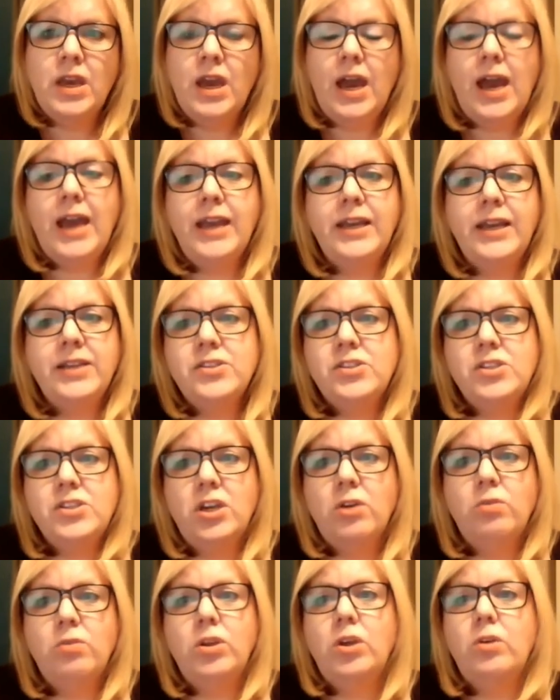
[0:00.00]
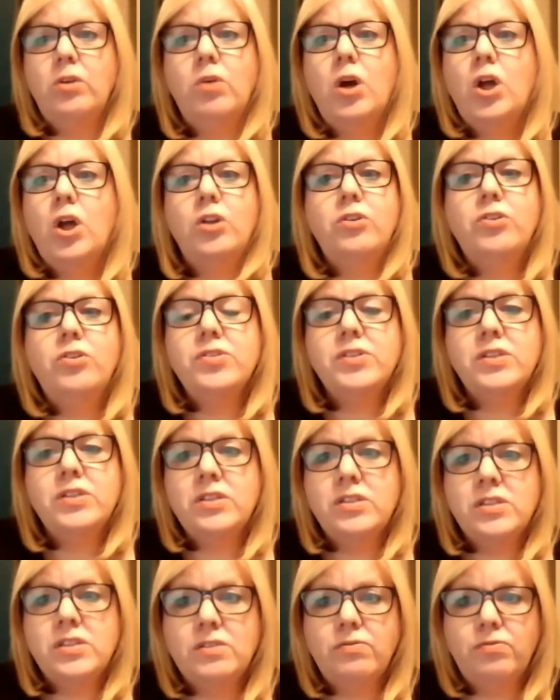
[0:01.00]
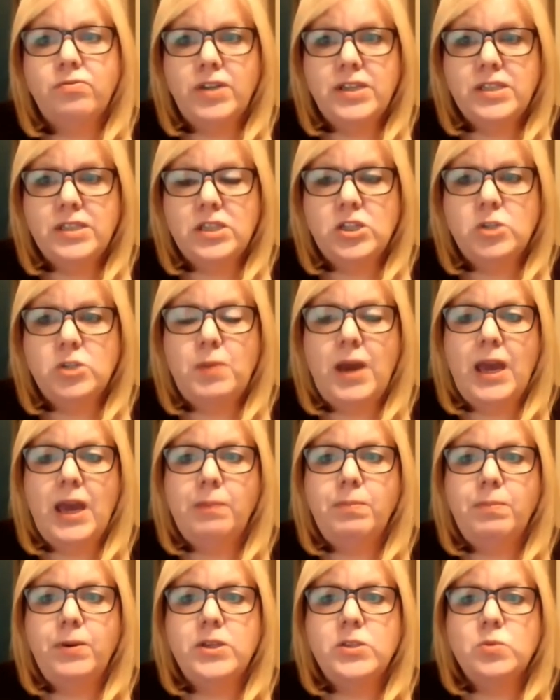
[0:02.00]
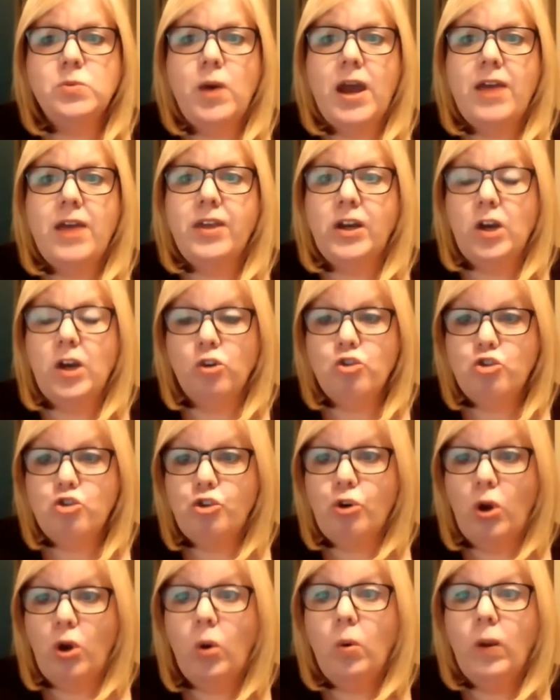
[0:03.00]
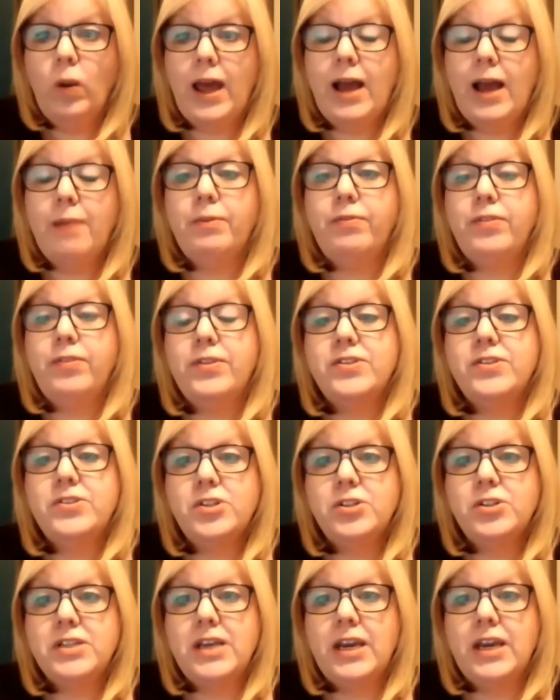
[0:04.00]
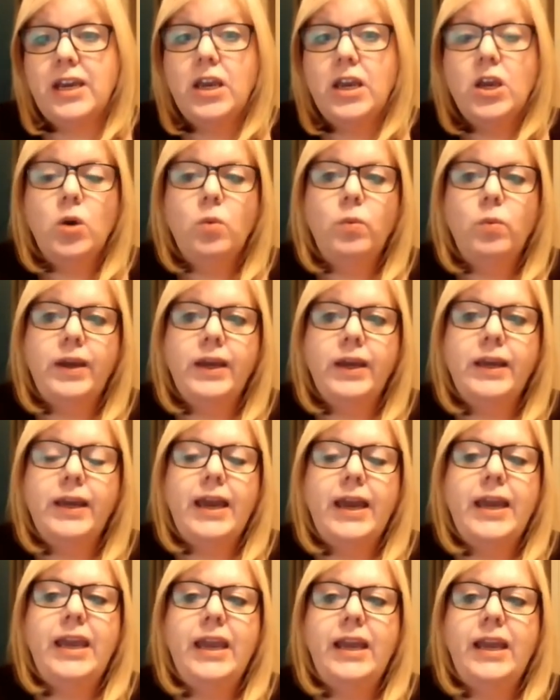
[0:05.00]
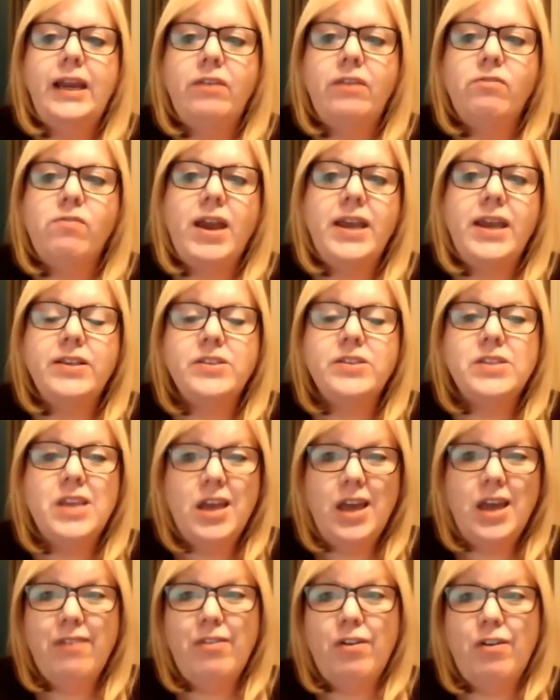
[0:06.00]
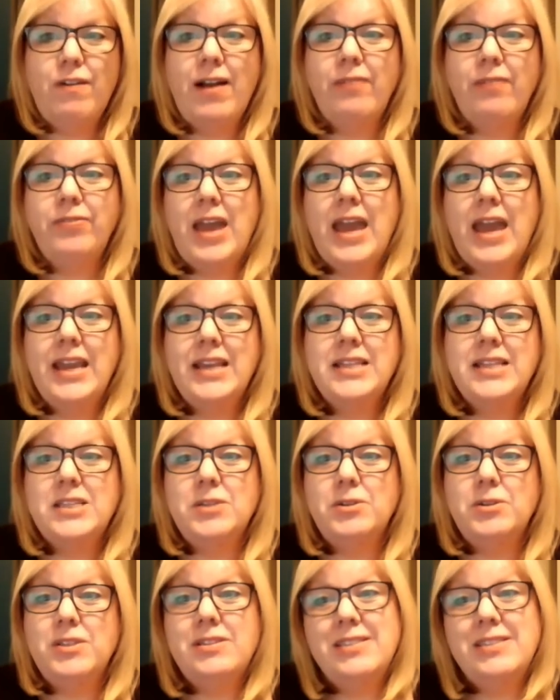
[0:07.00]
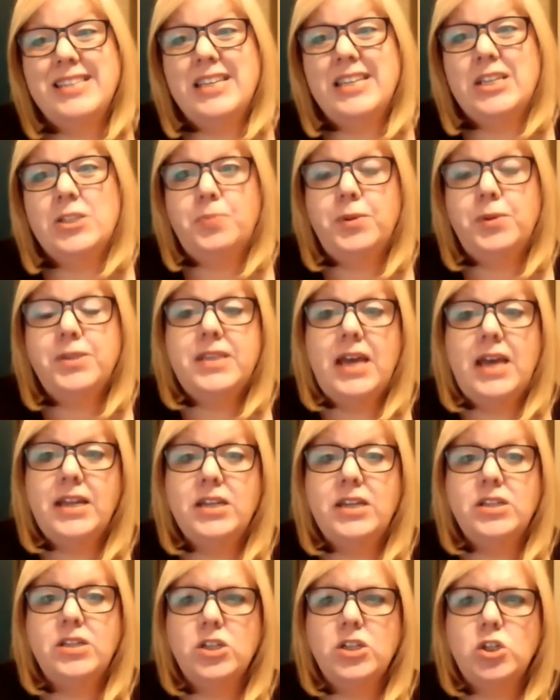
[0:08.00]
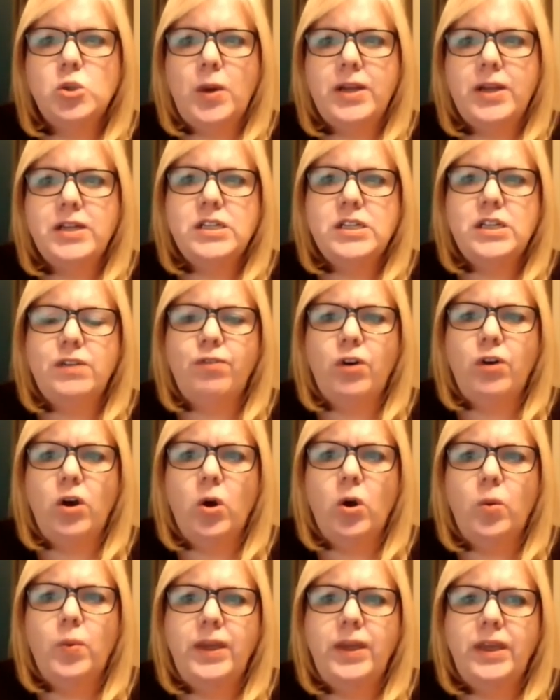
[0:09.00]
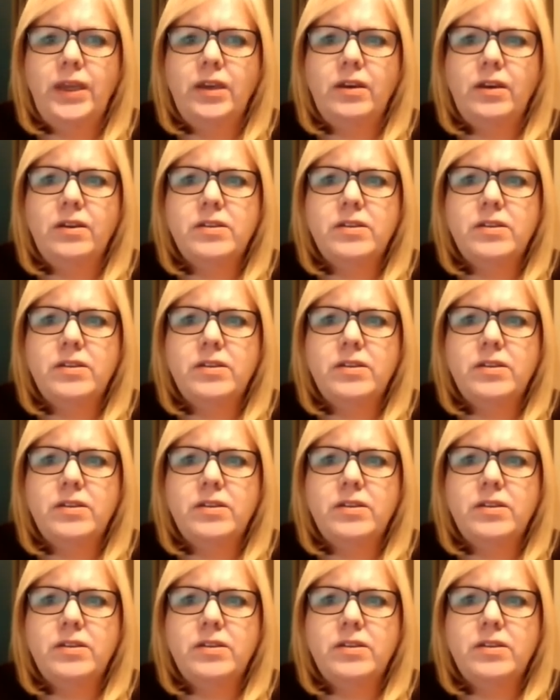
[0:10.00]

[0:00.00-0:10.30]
I can show you dozens of research papers where the control arm of the study, we can get healing rates of around 86% at 24 weeks.